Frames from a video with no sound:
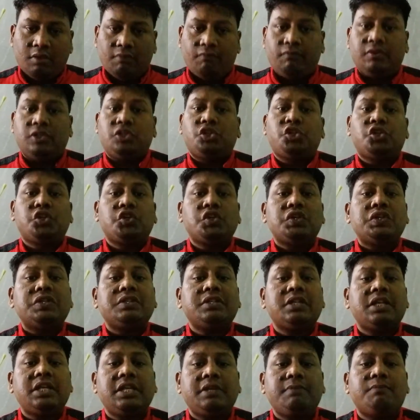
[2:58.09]
which
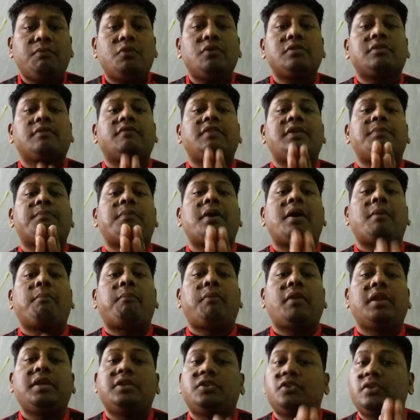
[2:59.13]
generally most of the
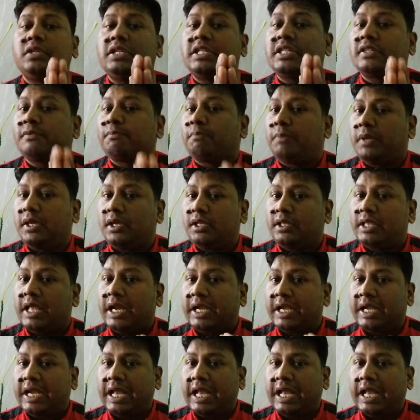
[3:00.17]
population speak that